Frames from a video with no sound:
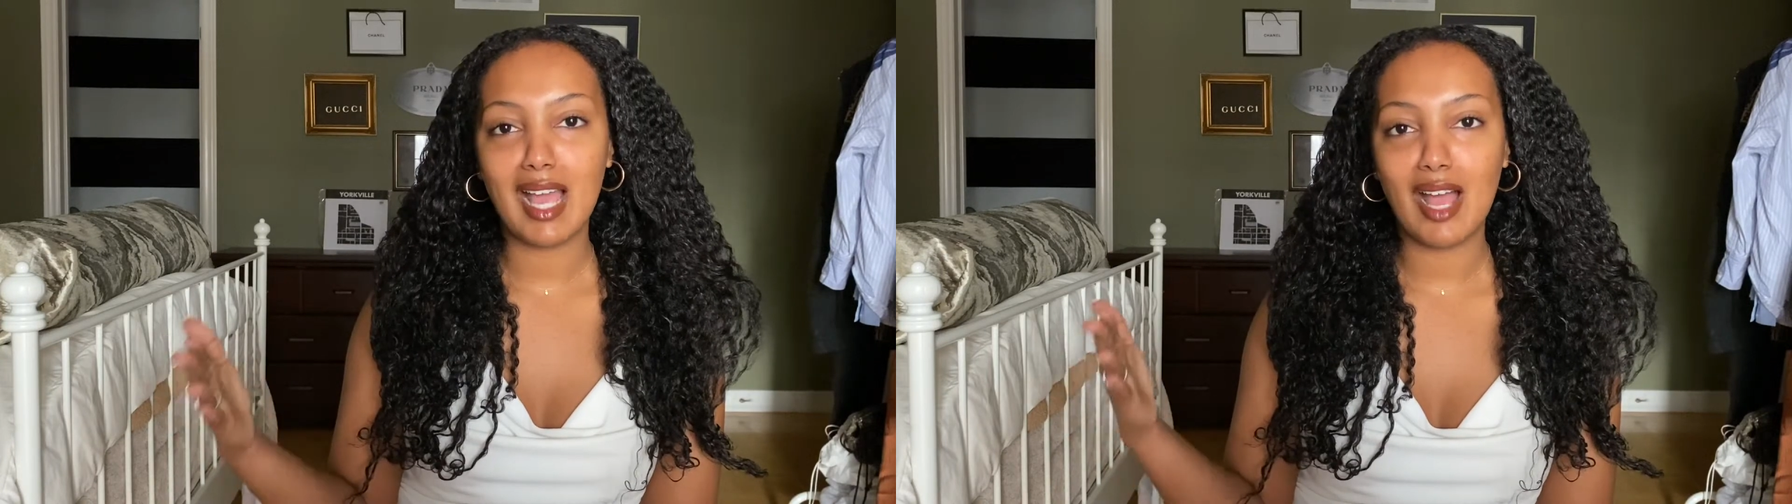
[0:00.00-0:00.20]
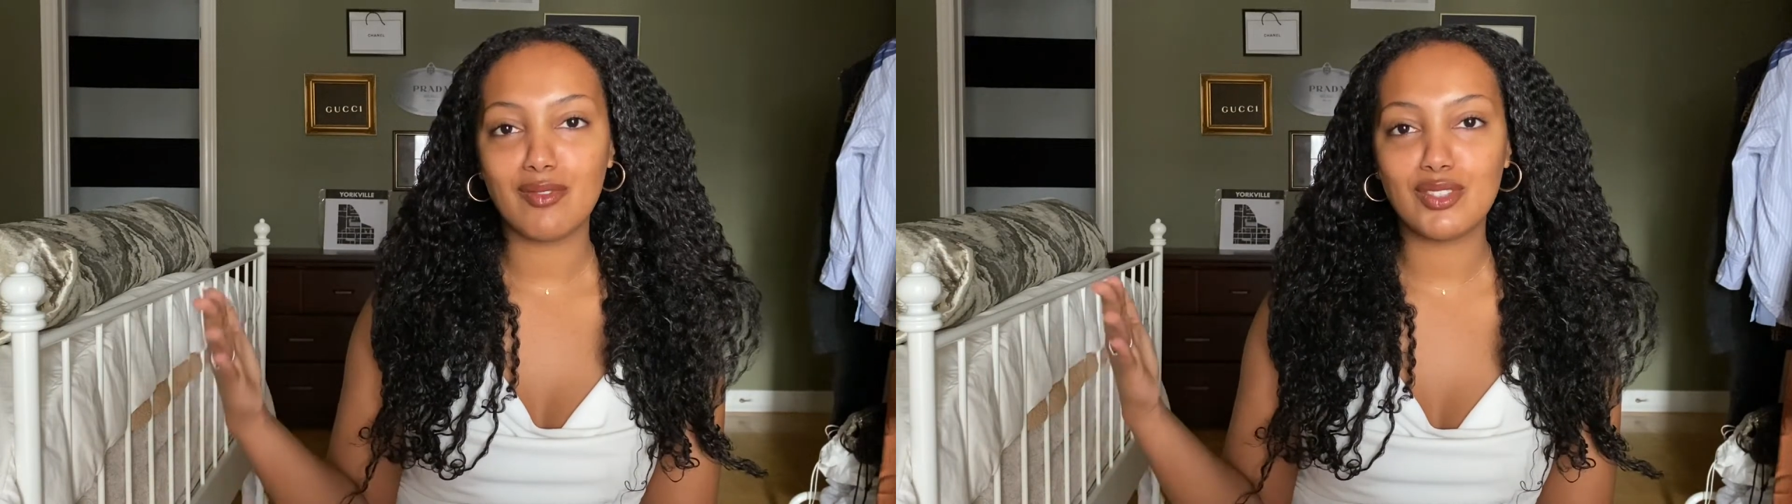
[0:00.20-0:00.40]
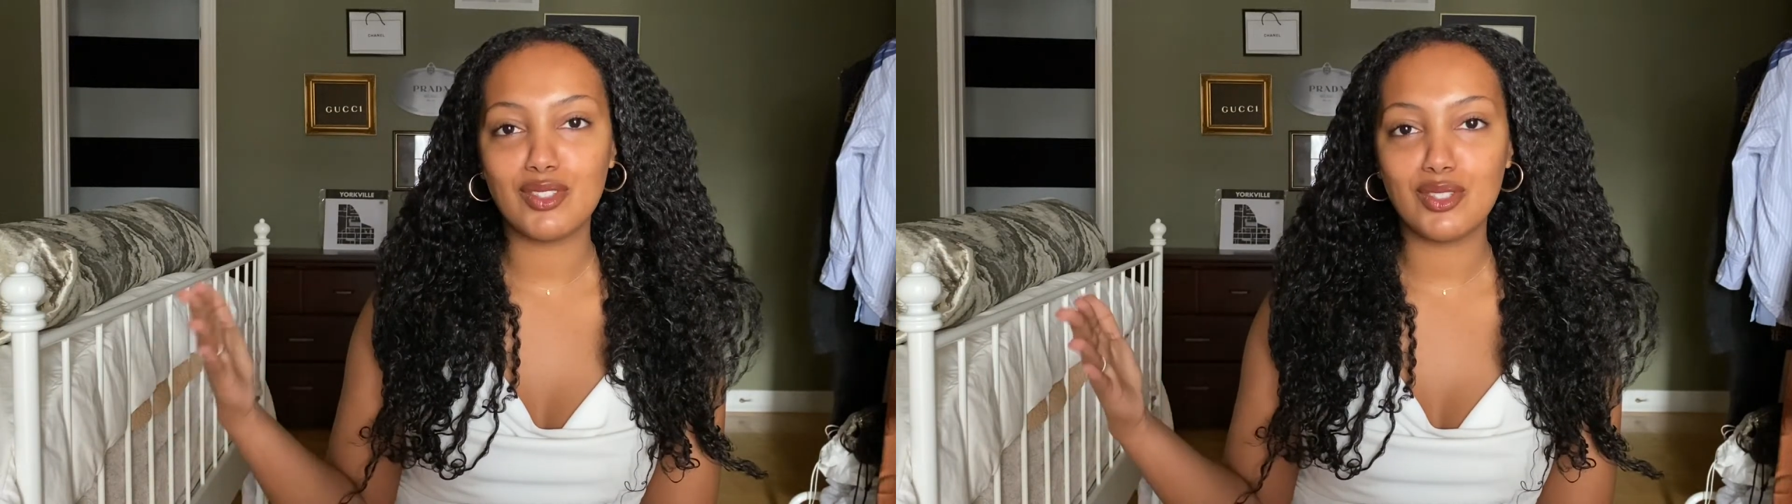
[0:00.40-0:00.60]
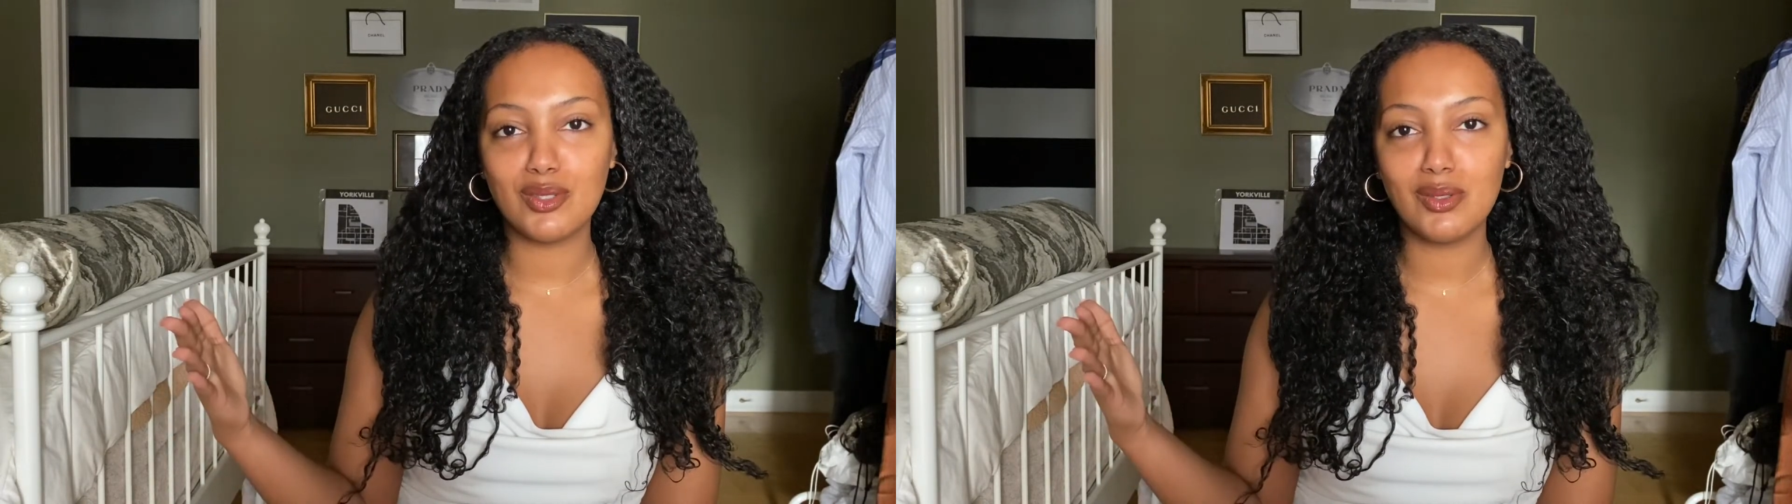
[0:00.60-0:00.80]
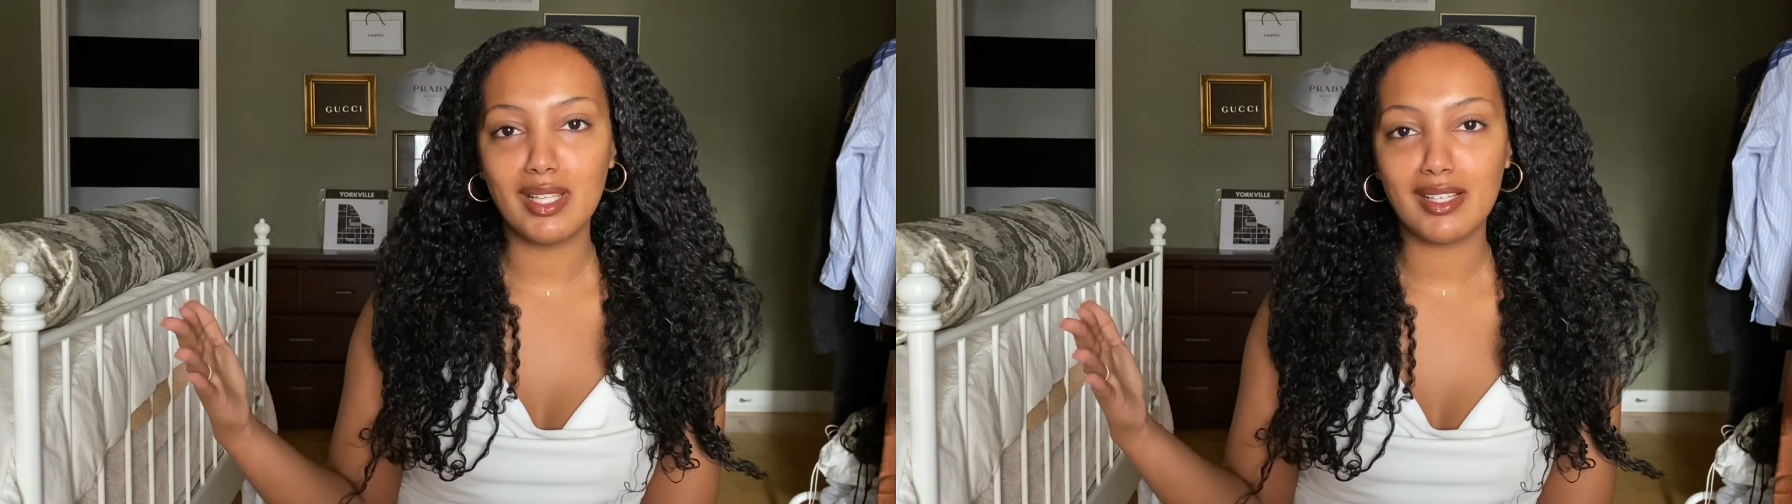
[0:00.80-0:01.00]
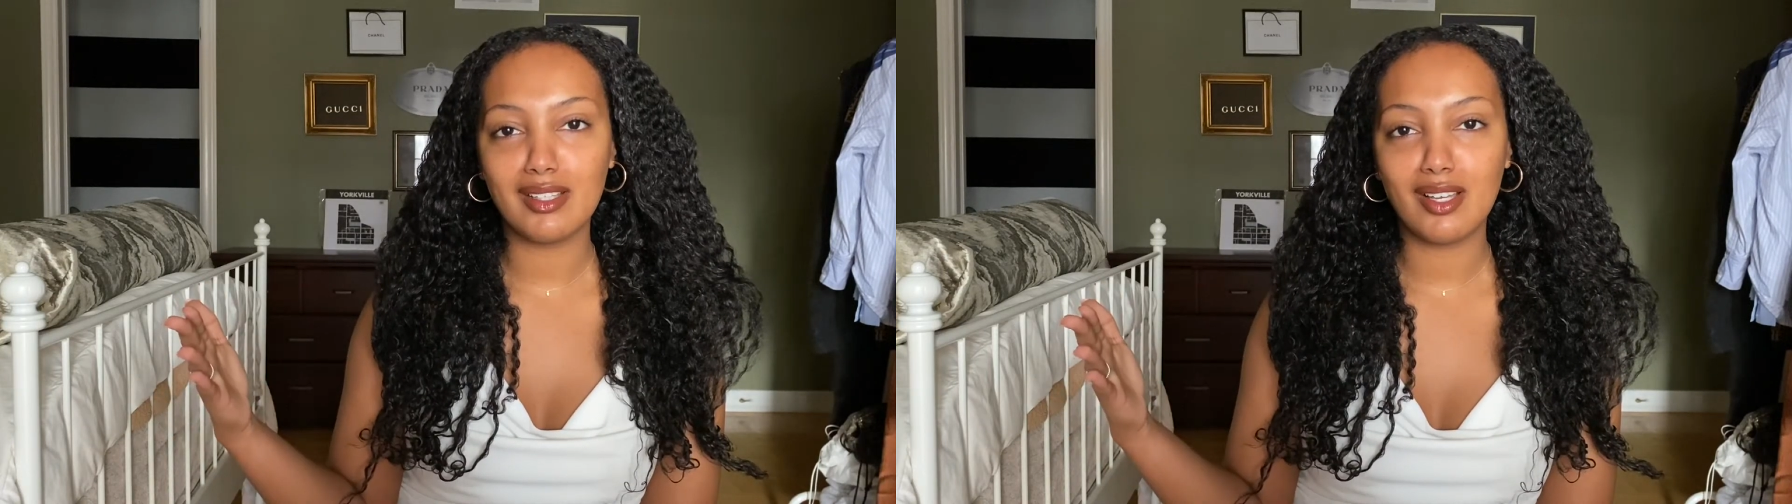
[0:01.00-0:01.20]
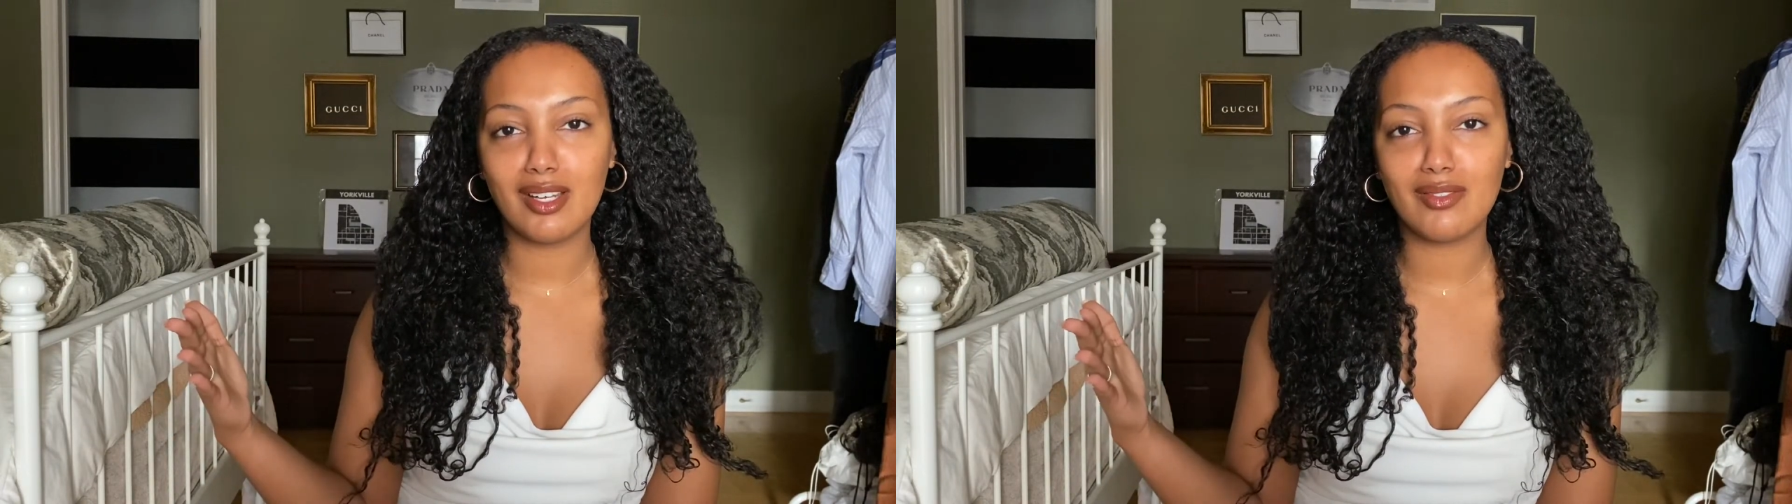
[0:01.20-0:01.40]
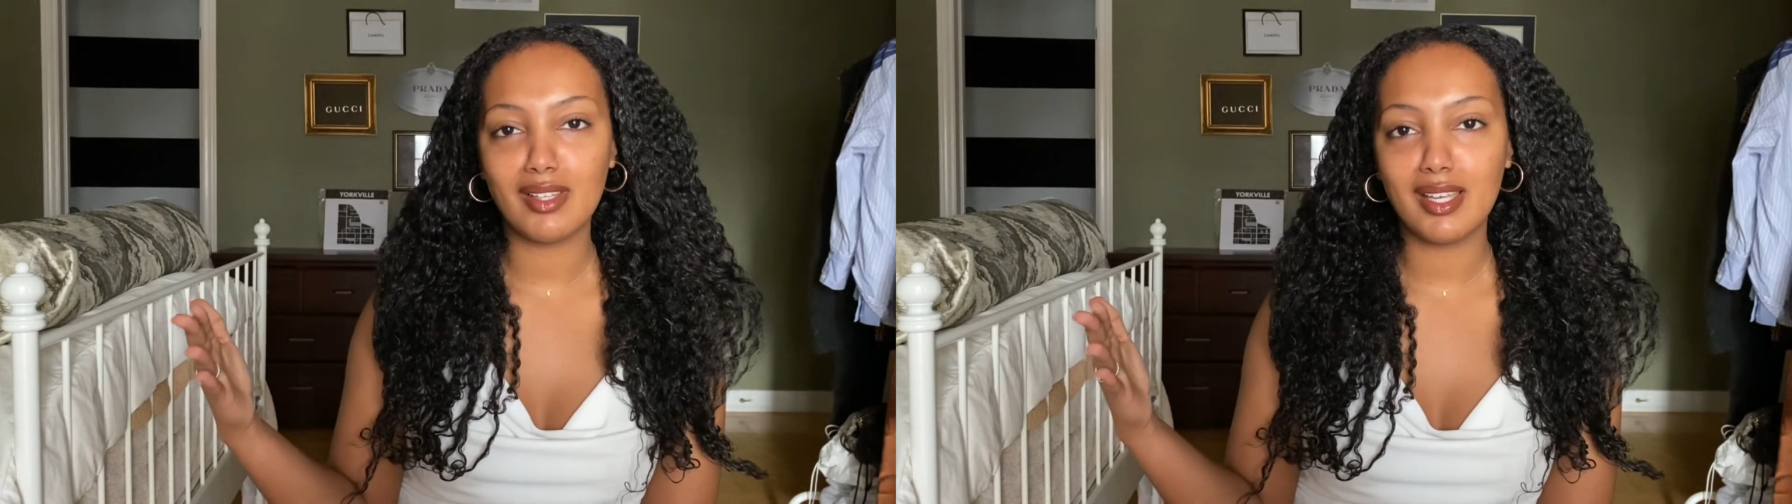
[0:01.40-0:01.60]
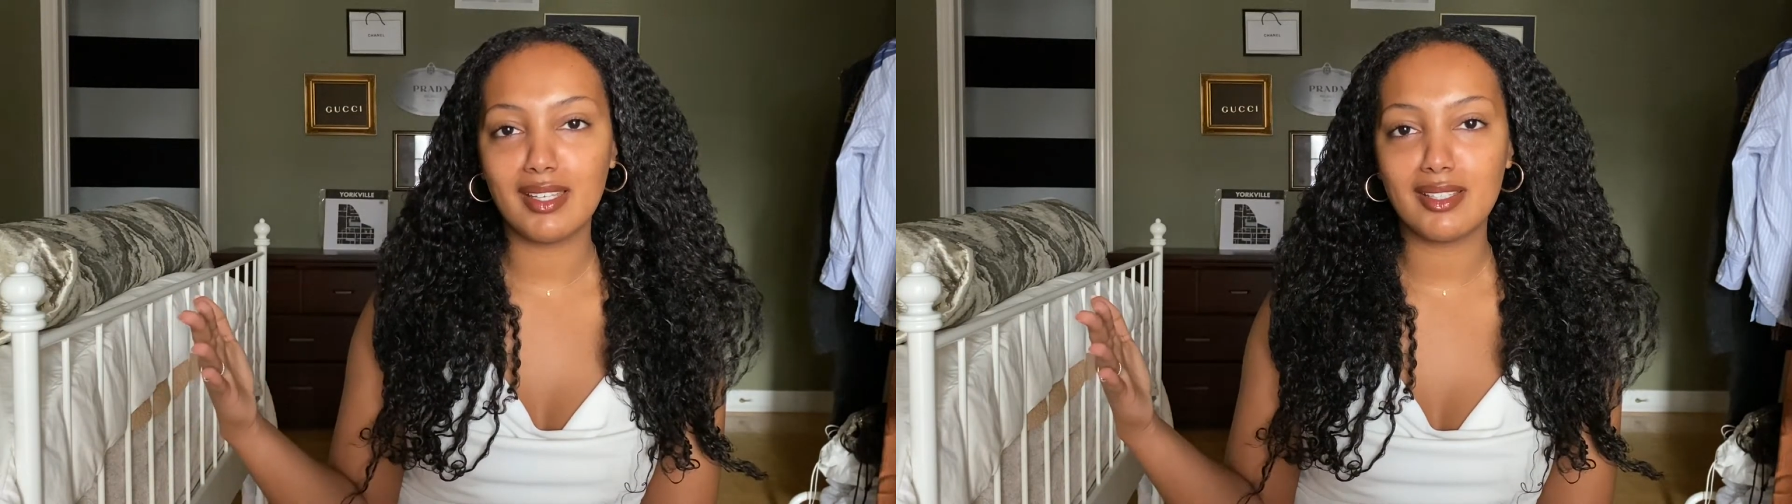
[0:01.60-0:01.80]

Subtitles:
have to do, like a lot of like